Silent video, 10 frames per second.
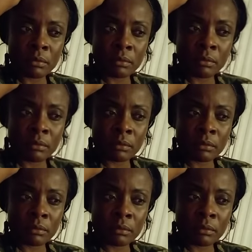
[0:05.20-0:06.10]

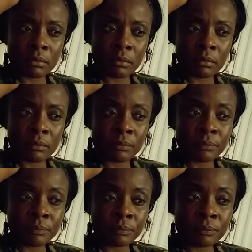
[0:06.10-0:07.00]

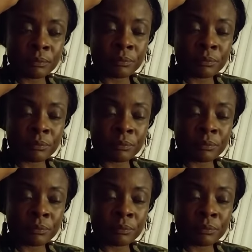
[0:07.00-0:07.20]
(silence)